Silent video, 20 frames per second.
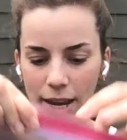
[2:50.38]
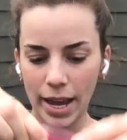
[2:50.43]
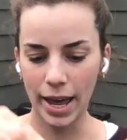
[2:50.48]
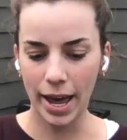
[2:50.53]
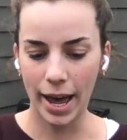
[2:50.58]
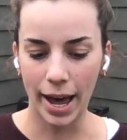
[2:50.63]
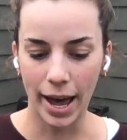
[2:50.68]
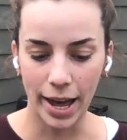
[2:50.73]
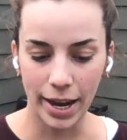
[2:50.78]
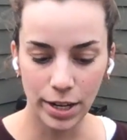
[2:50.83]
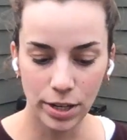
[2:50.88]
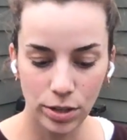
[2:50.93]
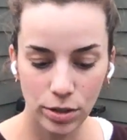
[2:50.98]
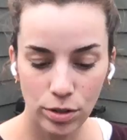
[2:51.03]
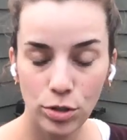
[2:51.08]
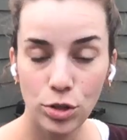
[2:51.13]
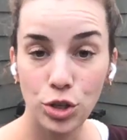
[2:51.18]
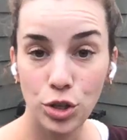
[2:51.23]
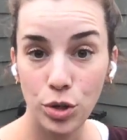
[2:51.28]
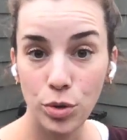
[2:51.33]
add
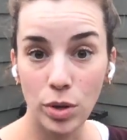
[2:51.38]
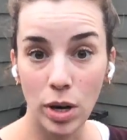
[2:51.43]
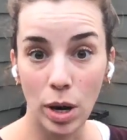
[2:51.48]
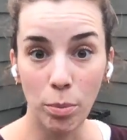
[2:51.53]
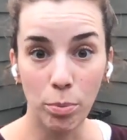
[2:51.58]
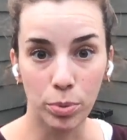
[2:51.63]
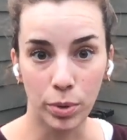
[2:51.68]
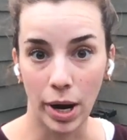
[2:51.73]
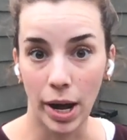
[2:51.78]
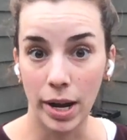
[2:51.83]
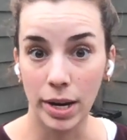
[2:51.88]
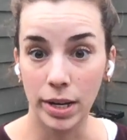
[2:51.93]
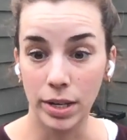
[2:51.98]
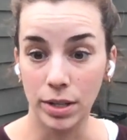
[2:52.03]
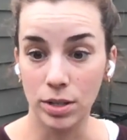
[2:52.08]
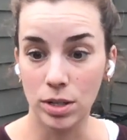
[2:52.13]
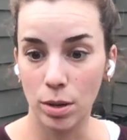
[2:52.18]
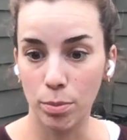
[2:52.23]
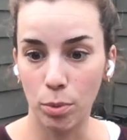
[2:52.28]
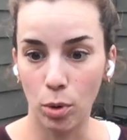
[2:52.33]
chewed up bread
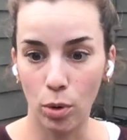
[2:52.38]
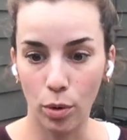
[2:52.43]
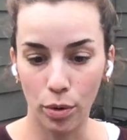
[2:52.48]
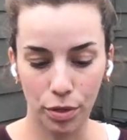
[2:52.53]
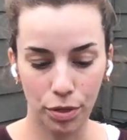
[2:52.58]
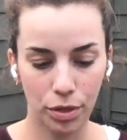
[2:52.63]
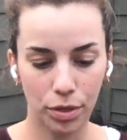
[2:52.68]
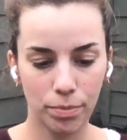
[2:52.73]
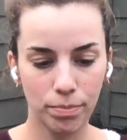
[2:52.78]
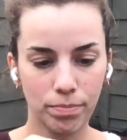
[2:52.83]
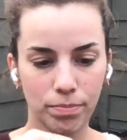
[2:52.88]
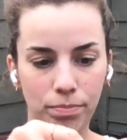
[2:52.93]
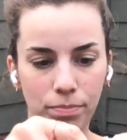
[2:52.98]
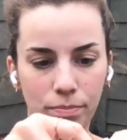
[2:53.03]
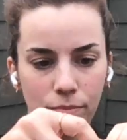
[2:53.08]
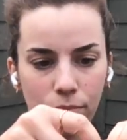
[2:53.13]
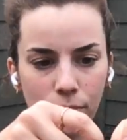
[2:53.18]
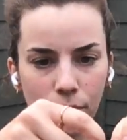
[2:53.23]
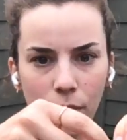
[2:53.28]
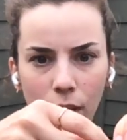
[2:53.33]
into both.
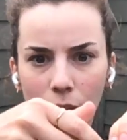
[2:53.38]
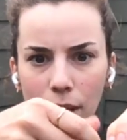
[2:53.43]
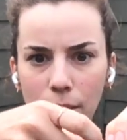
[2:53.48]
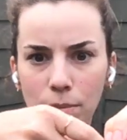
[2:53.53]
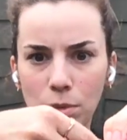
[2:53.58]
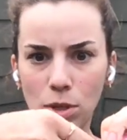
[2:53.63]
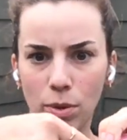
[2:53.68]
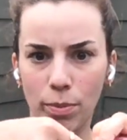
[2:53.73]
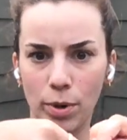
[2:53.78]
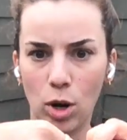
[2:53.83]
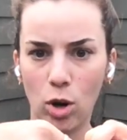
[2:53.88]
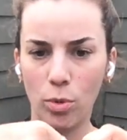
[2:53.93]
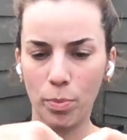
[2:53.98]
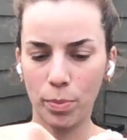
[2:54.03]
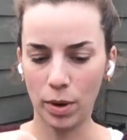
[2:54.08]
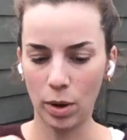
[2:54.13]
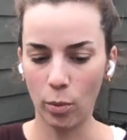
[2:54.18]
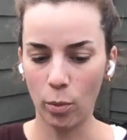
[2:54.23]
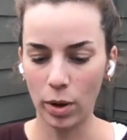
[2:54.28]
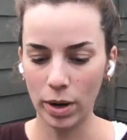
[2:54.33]
Okay, so I'm going to
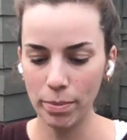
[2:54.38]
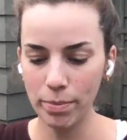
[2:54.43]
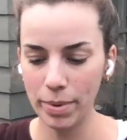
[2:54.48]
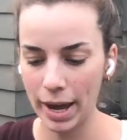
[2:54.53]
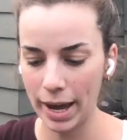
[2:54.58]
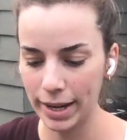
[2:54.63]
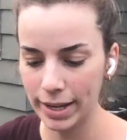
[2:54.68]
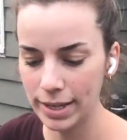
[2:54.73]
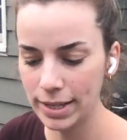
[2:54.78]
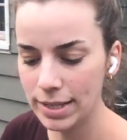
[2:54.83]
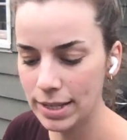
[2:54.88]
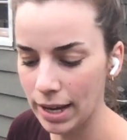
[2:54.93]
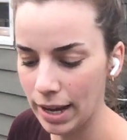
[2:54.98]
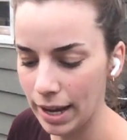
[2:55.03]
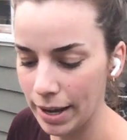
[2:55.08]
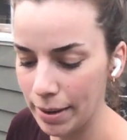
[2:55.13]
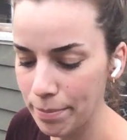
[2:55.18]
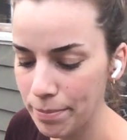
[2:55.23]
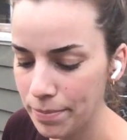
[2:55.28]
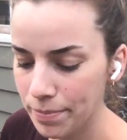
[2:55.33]
open 1 bag at a
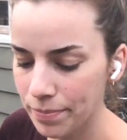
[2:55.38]
time.